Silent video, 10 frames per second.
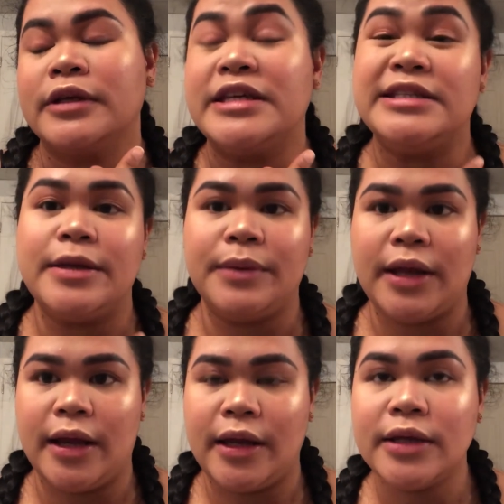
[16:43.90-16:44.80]

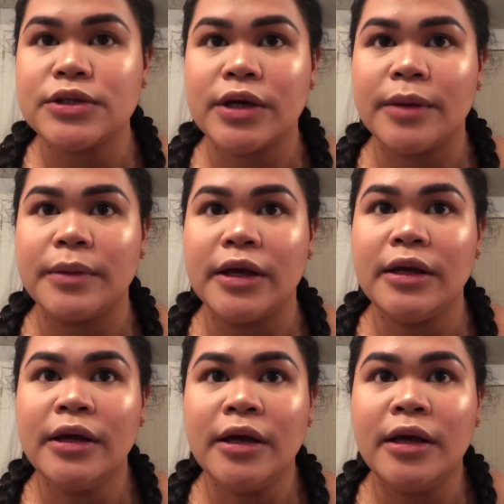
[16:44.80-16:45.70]
intimidating to come
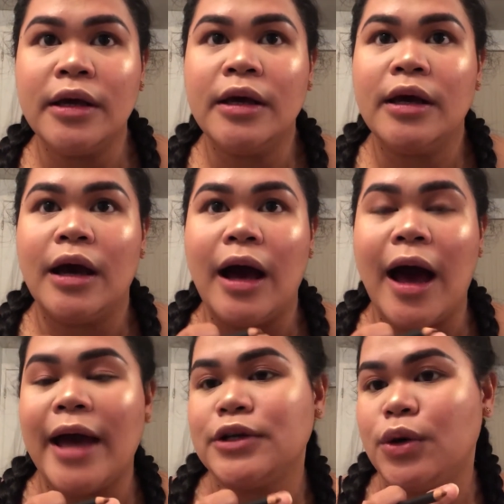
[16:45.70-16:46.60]
in.
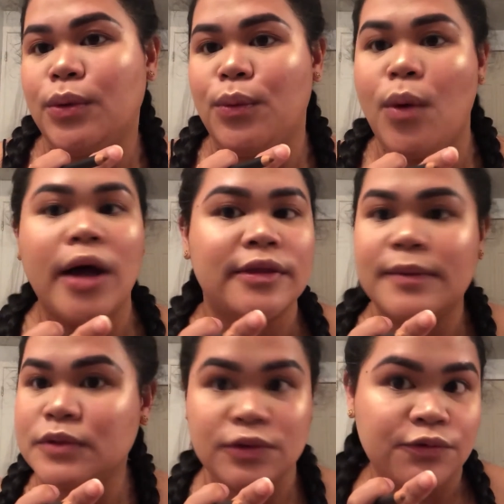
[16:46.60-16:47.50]
I don't want
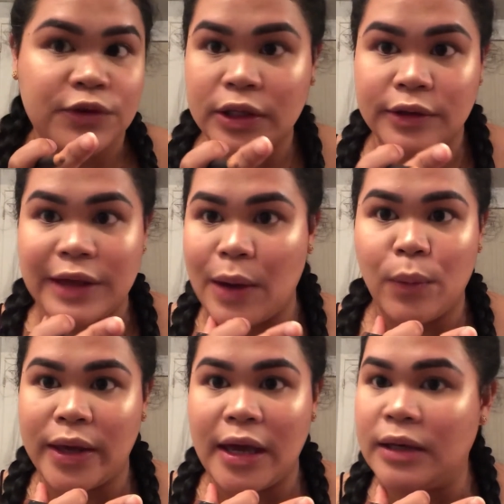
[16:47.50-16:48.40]
them to feel that
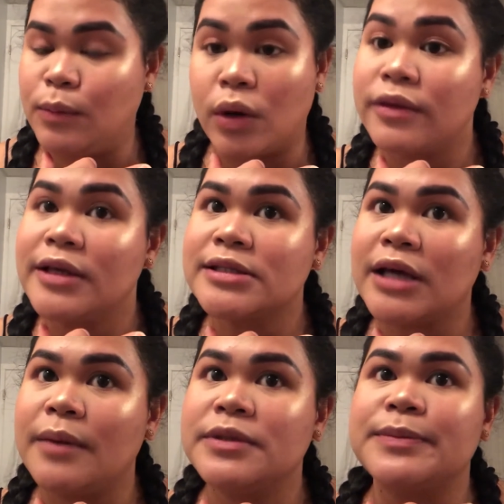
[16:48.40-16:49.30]
way anymore this
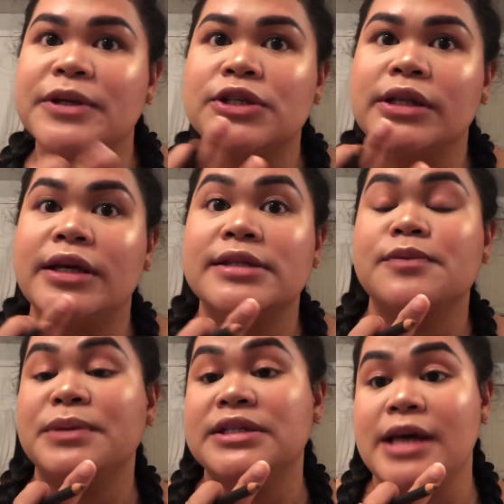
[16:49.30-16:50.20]
time, especially
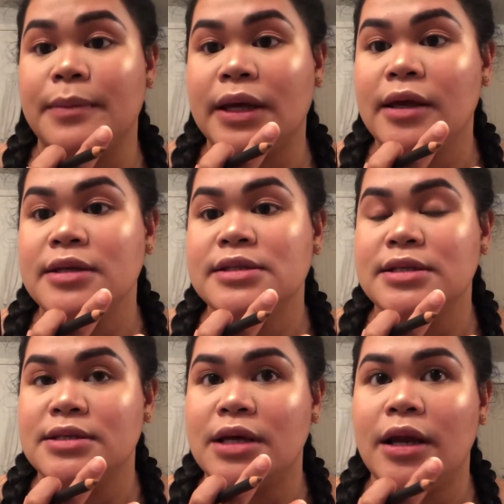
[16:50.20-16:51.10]
it's pandemic
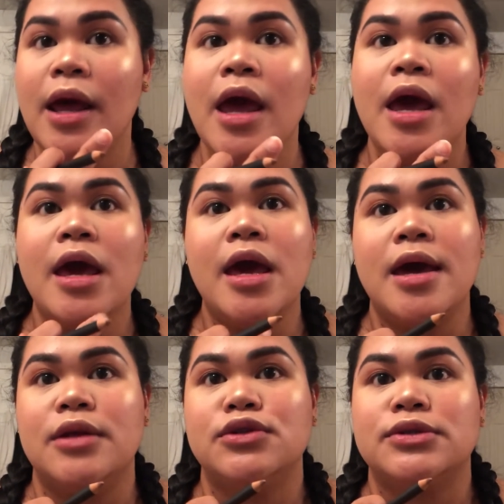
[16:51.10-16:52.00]
season,
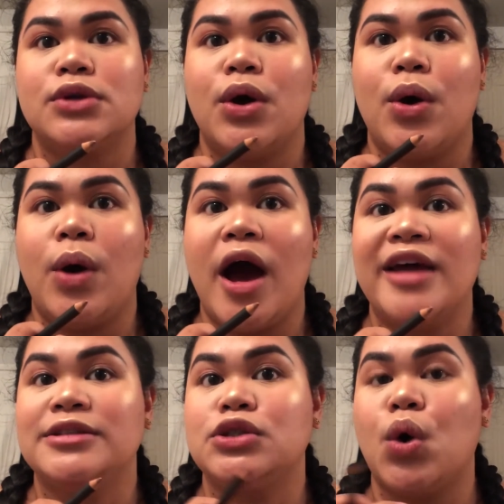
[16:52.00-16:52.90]
and so
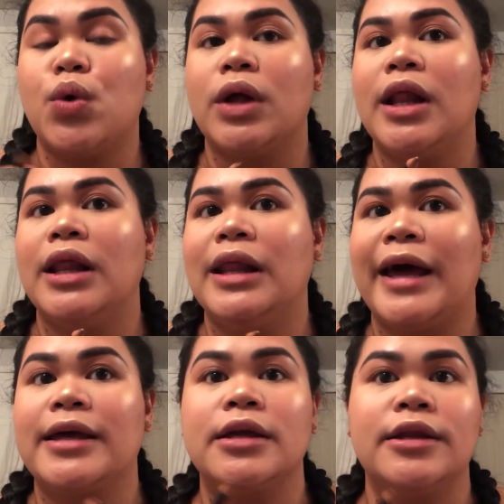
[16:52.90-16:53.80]
I don't
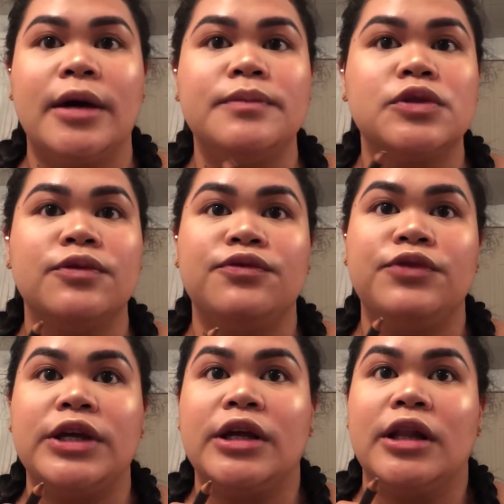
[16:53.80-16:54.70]
like them to
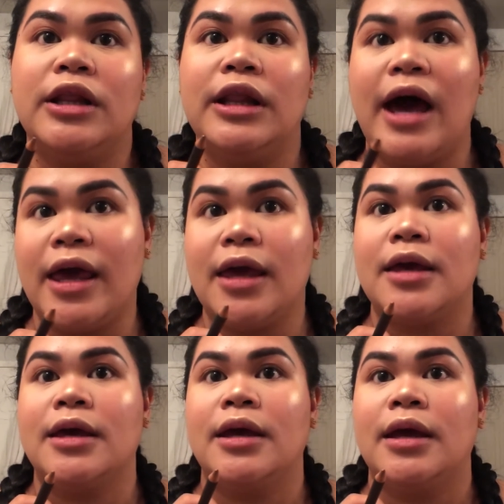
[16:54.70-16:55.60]
feel like
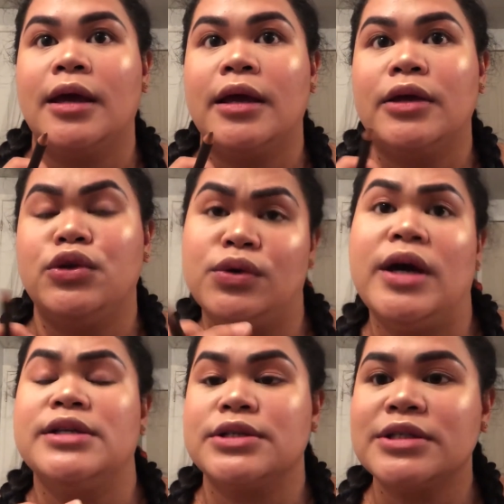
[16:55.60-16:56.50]
you
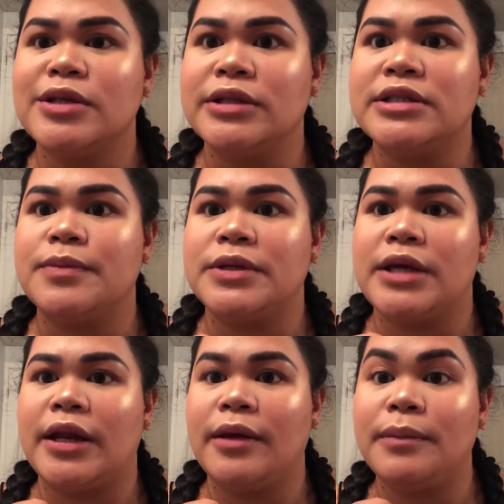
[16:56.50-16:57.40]
guys are still
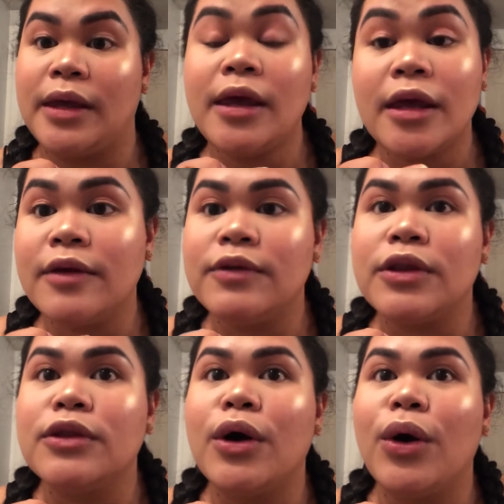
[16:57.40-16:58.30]
intimidating me,
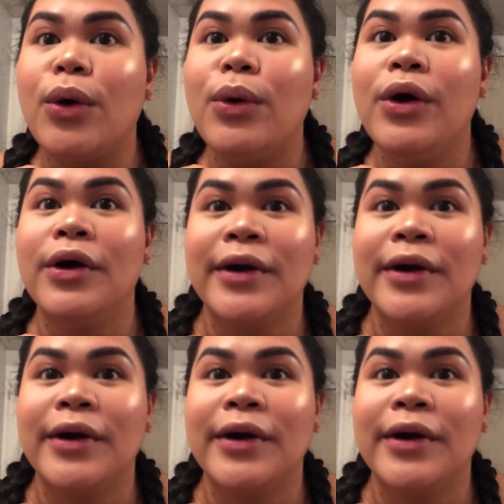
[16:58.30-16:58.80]
even though